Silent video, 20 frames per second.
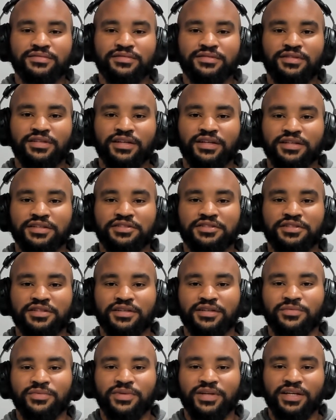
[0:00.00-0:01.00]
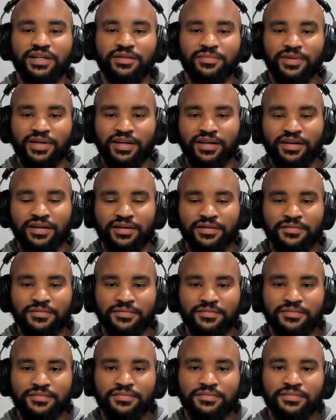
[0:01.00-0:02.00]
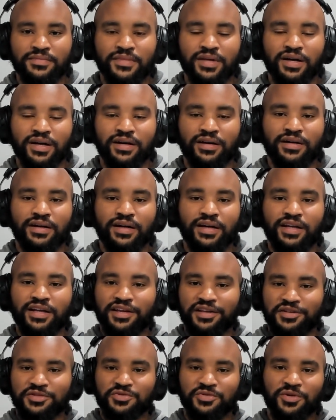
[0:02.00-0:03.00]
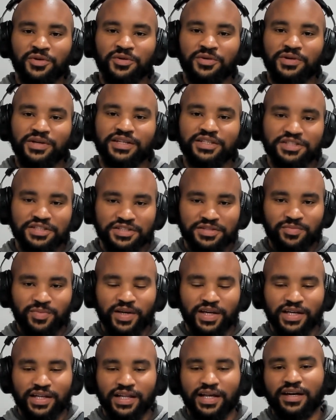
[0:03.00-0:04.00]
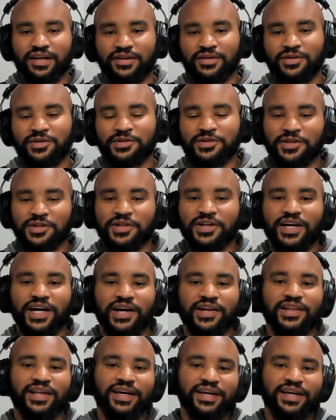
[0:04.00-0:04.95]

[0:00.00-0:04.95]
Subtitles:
diligent, we need to be in control, and just being on the lookout,